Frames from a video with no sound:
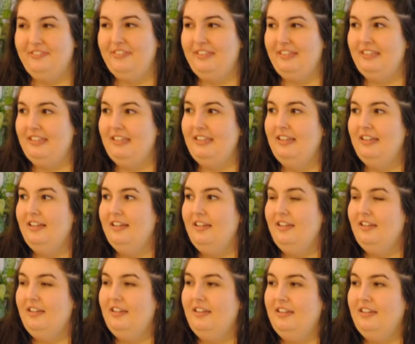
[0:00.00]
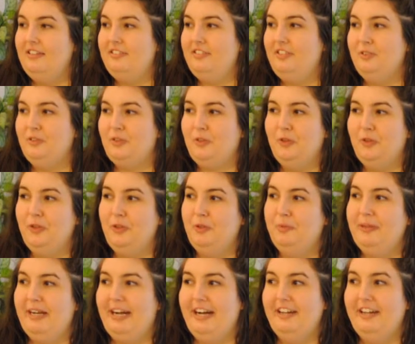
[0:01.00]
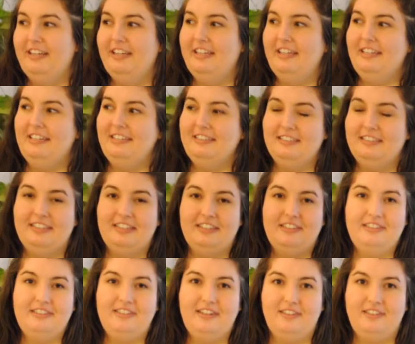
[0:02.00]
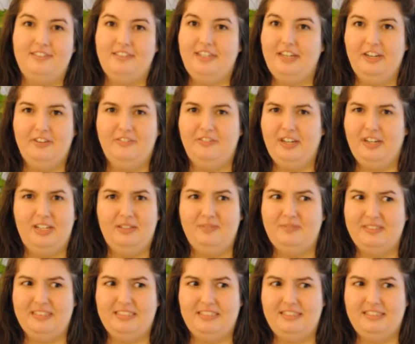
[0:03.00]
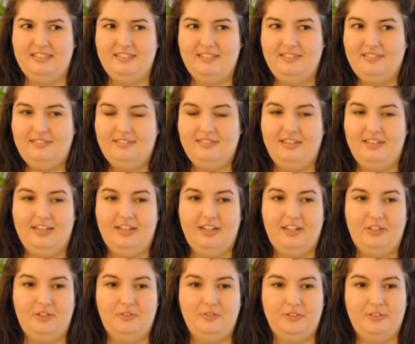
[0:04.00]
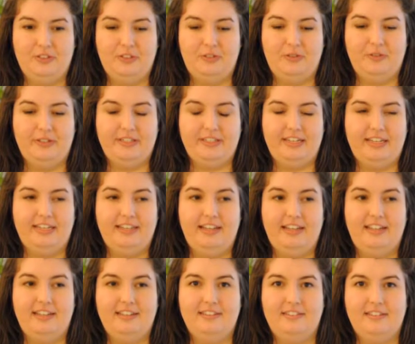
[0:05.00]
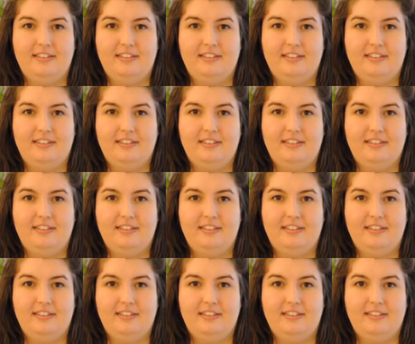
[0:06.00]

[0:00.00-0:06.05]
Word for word: And she was cool about it, you know, I was terrified, but I got over it quick, I guess.